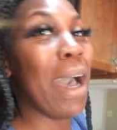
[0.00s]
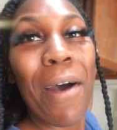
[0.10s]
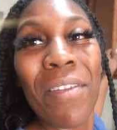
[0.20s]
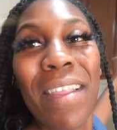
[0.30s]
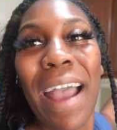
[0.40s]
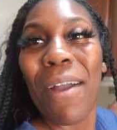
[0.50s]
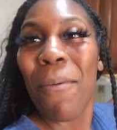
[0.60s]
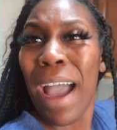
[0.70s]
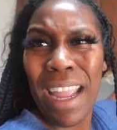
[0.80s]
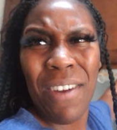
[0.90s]
house like
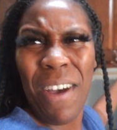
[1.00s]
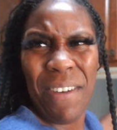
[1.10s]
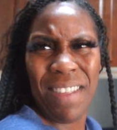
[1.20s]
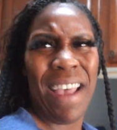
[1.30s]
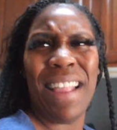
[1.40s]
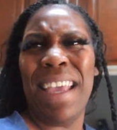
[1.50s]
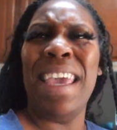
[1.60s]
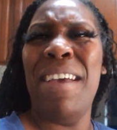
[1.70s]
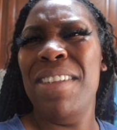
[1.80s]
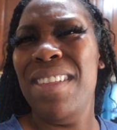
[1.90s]
why you always got the
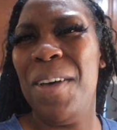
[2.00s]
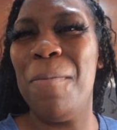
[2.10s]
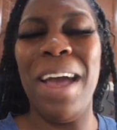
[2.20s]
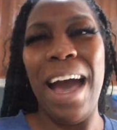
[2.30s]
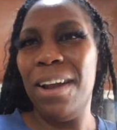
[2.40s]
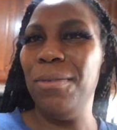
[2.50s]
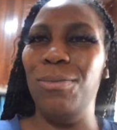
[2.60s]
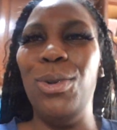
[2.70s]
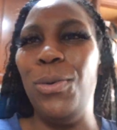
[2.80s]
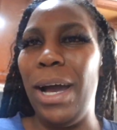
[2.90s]
cabinets open i
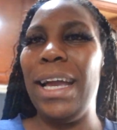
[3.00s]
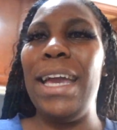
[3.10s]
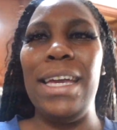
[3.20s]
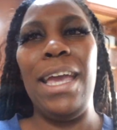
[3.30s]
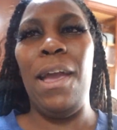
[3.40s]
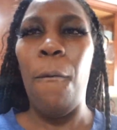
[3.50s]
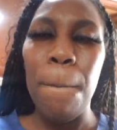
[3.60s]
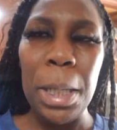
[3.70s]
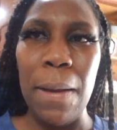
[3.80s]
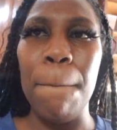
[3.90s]
don't know i can't
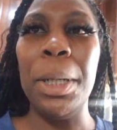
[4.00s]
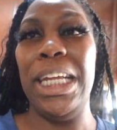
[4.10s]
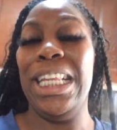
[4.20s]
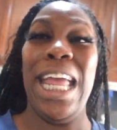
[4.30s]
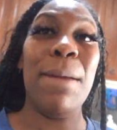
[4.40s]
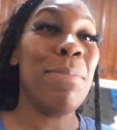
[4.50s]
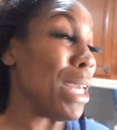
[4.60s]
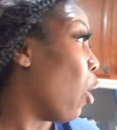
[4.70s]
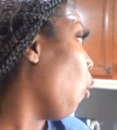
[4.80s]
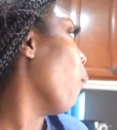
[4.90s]
help it but they
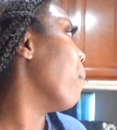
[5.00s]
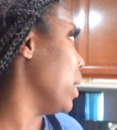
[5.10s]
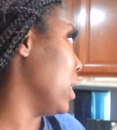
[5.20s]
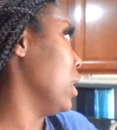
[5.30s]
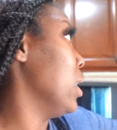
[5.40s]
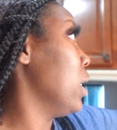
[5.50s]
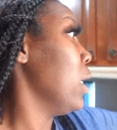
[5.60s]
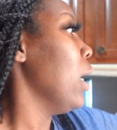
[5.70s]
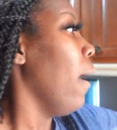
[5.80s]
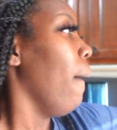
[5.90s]
be open
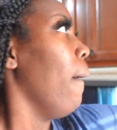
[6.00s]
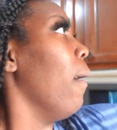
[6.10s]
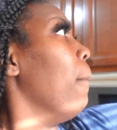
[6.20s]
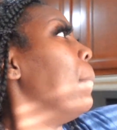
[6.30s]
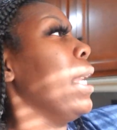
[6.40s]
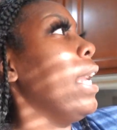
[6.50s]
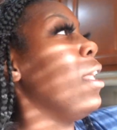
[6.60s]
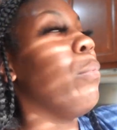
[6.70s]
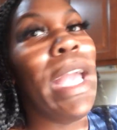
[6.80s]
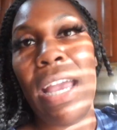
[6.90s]
but
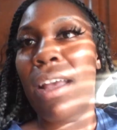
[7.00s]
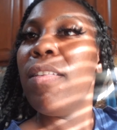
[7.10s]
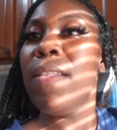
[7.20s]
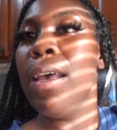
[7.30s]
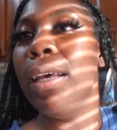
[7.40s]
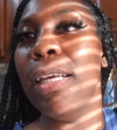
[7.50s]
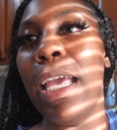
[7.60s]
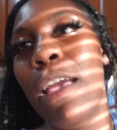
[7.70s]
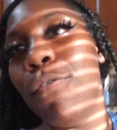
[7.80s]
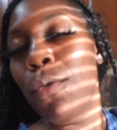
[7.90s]
anyways
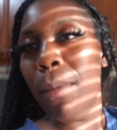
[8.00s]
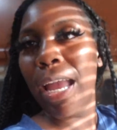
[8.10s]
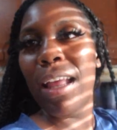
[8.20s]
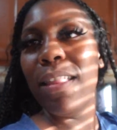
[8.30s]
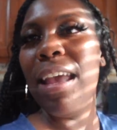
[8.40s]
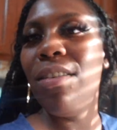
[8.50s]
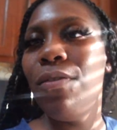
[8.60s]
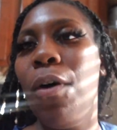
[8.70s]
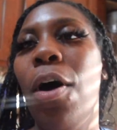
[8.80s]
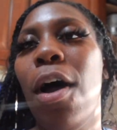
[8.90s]
if you made it this
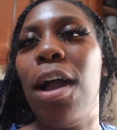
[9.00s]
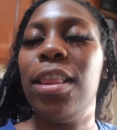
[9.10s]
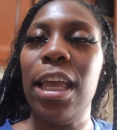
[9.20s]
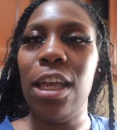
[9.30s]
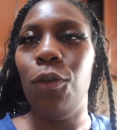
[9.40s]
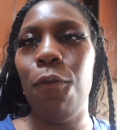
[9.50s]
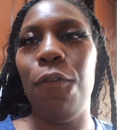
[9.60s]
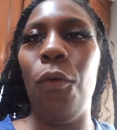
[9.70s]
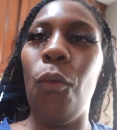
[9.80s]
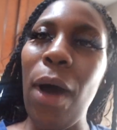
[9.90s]
far thank you
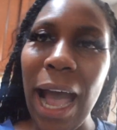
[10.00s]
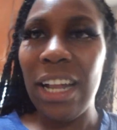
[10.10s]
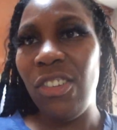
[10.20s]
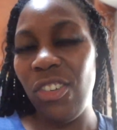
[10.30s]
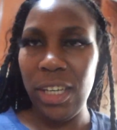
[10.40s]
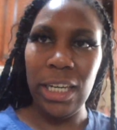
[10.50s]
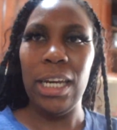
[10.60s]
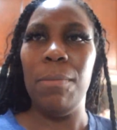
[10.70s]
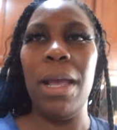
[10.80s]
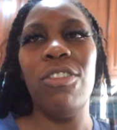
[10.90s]
for
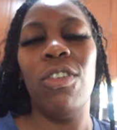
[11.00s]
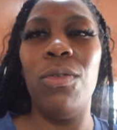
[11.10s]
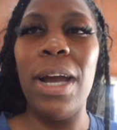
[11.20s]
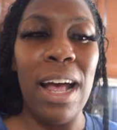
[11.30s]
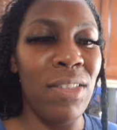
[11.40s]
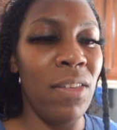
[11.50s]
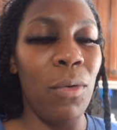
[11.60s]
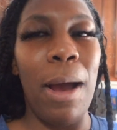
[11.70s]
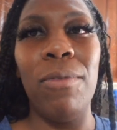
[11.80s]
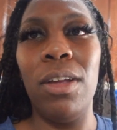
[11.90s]
watching make sure you guys
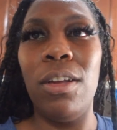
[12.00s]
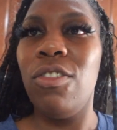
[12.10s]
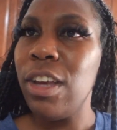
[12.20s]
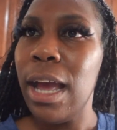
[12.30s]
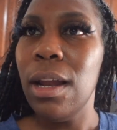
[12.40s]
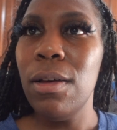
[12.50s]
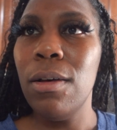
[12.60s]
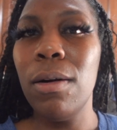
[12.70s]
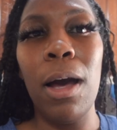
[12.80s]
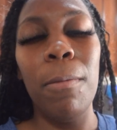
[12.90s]
subscribe to the
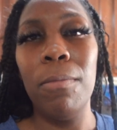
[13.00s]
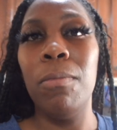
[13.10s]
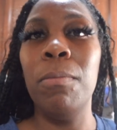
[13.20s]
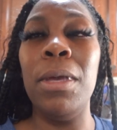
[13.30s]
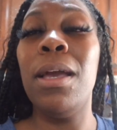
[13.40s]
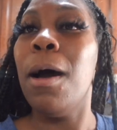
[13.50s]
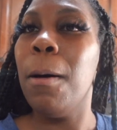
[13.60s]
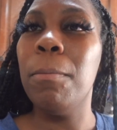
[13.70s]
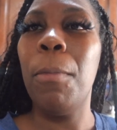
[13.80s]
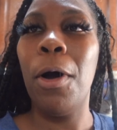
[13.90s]
channel come
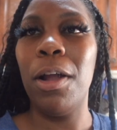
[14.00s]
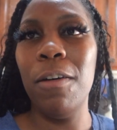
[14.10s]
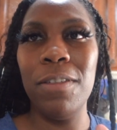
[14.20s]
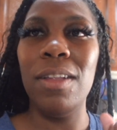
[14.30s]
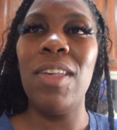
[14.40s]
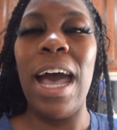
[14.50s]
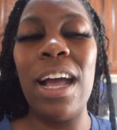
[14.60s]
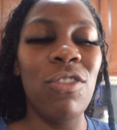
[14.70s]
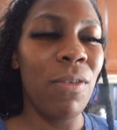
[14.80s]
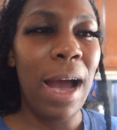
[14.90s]
become part of the
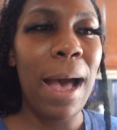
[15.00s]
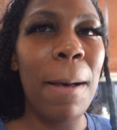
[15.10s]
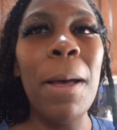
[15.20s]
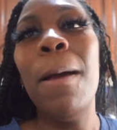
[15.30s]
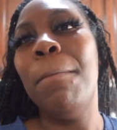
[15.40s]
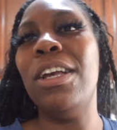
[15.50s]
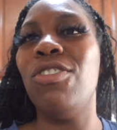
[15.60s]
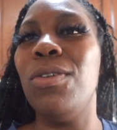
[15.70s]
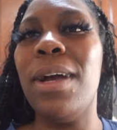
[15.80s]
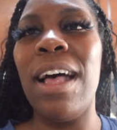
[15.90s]
Ty tribe make
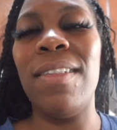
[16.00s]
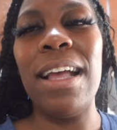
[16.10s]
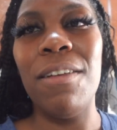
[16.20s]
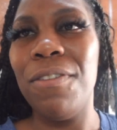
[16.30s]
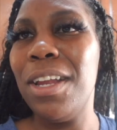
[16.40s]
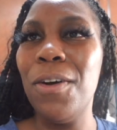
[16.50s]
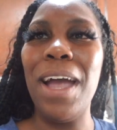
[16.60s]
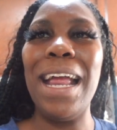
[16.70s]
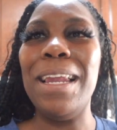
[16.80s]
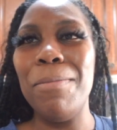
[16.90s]
sure you guys like the video
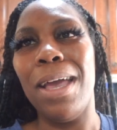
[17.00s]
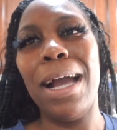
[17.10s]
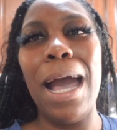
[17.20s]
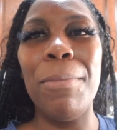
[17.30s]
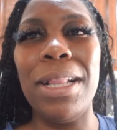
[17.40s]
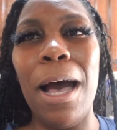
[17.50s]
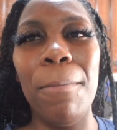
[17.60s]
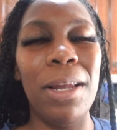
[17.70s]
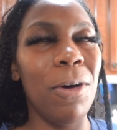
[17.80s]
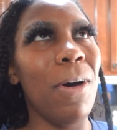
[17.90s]
and leave me a comment
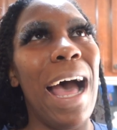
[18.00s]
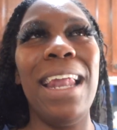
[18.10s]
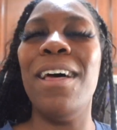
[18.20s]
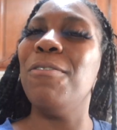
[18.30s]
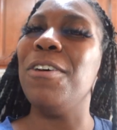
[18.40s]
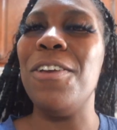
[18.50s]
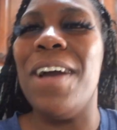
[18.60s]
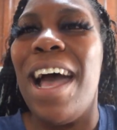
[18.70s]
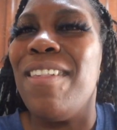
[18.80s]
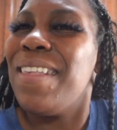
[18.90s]
down below i love when you
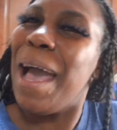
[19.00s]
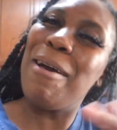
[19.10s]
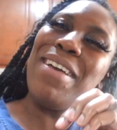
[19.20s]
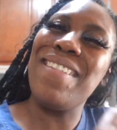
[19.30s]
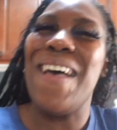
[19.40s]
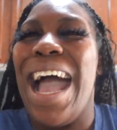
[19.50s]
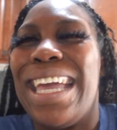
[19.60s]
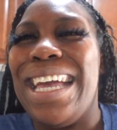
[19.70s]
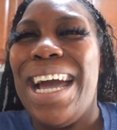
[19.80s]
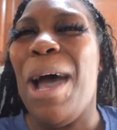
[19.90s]
guys comment so i
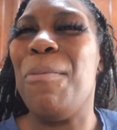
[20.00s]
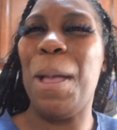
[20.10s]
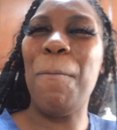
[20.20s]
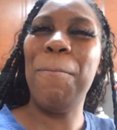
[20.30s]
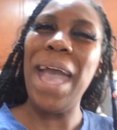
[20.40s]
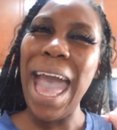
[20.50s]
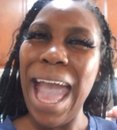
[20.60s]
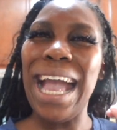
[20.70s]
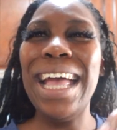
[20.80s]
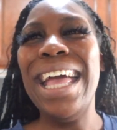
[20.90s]
can comment
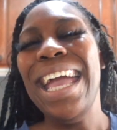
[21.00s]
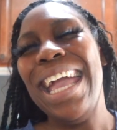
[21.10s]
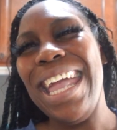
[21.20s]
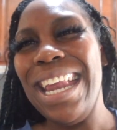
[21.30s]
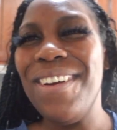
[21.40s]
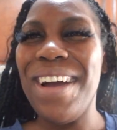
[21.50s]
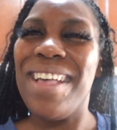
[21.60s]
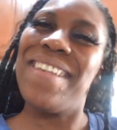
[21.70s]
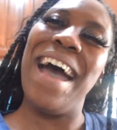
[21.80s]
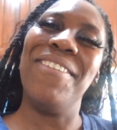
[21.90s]
back
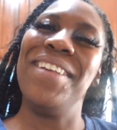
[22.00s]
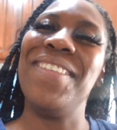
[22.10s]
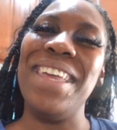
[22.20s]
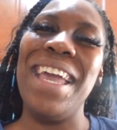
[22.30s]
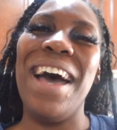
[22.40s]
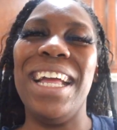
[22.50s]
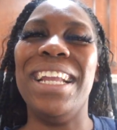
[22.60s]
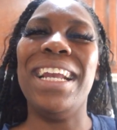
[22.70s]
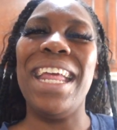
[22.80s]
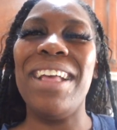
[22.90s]
anyways i will see y'all in
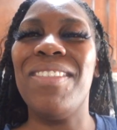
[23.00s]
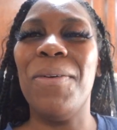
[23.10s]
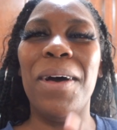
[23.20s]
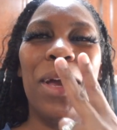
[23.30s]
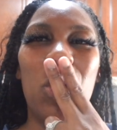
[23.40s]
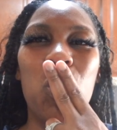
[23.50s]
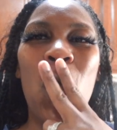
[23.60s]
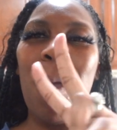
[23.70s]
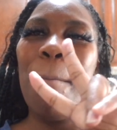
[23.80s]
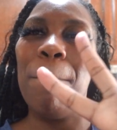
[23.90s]
the next one
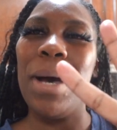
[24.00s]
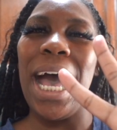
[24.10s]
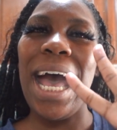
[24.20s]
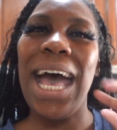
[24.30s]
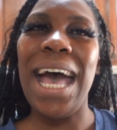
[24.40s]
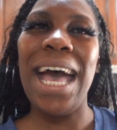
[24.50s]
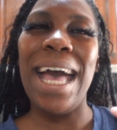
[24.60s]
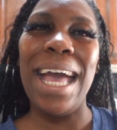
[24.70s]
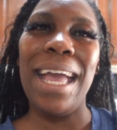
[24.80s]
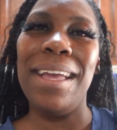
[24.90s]

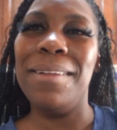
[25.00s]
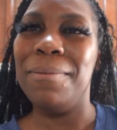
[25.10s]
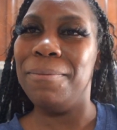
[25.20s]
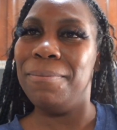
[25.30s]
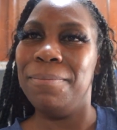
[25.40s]
Bye.